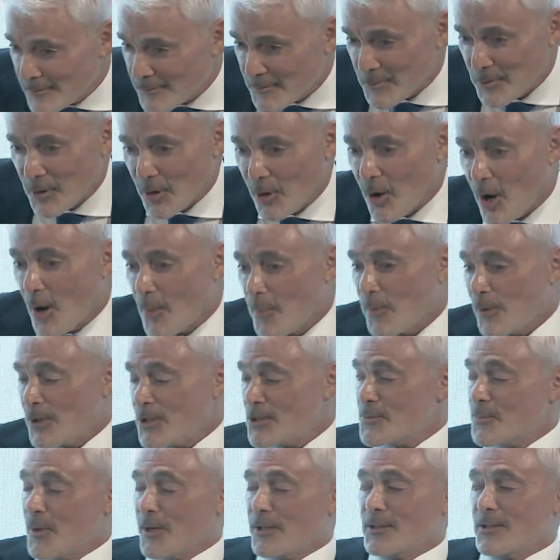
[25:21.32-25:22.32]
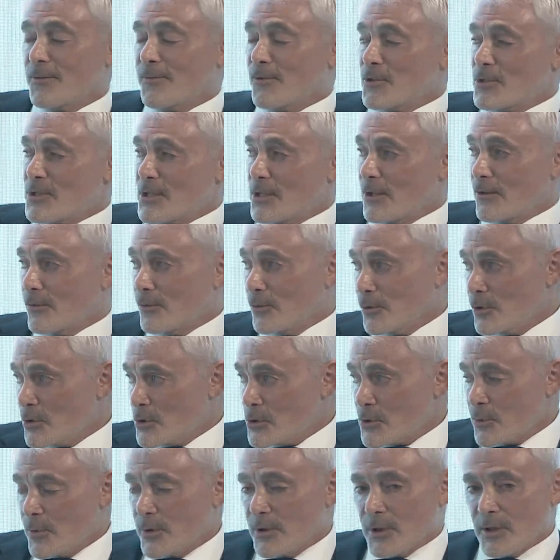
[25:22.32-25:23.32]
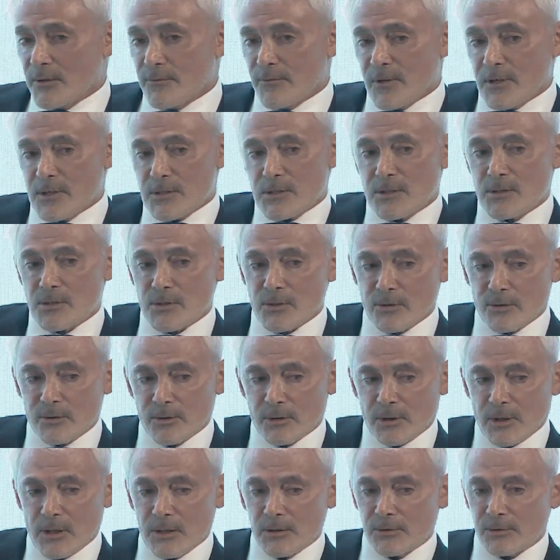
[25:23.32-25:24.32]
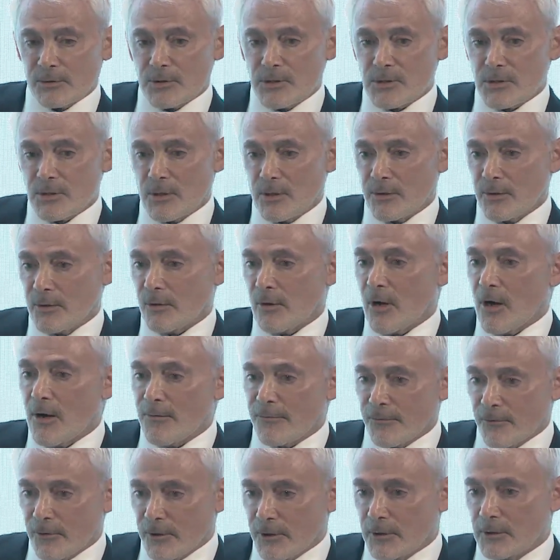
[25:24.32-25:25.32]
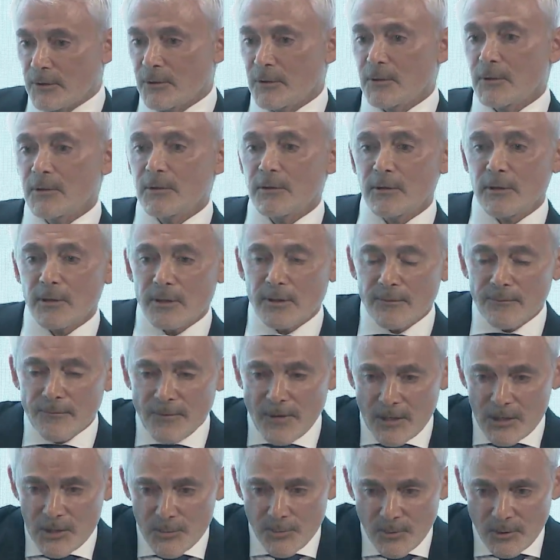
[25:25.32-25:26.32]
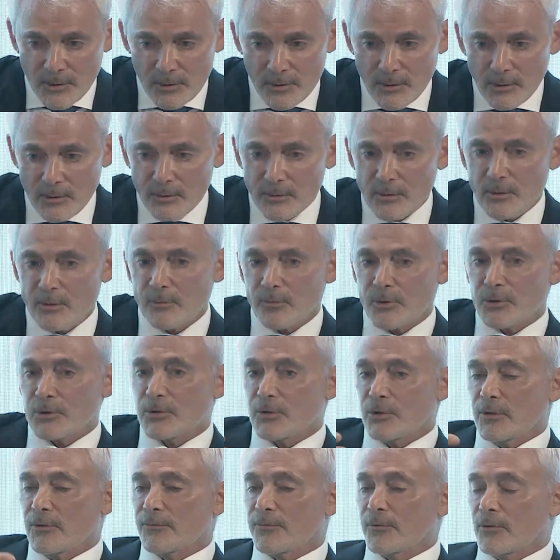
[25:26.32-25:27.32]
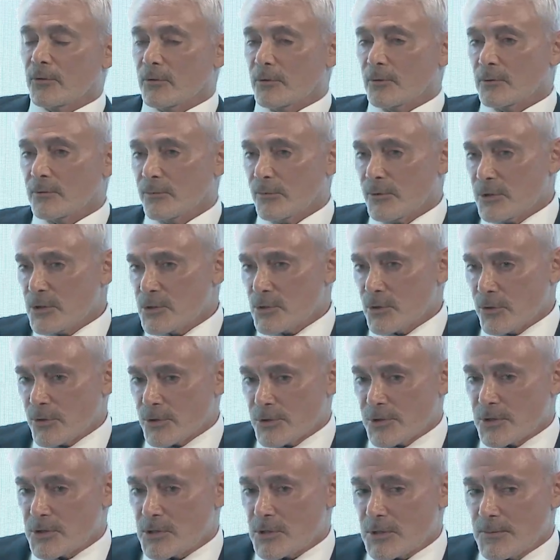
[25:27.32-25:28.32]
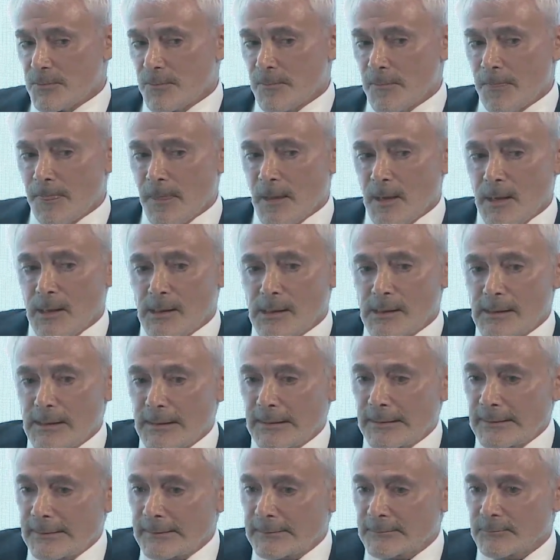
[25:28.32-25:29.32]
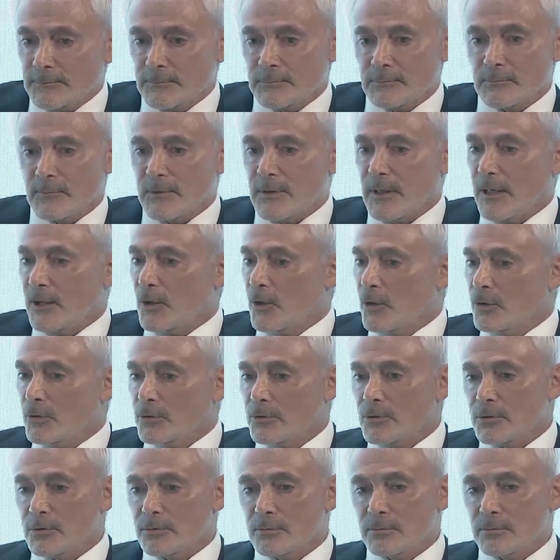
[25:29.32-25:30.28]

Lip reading: operates by a different set of rules when they invest in certain countries. They're offering investment in return for resources. And they don't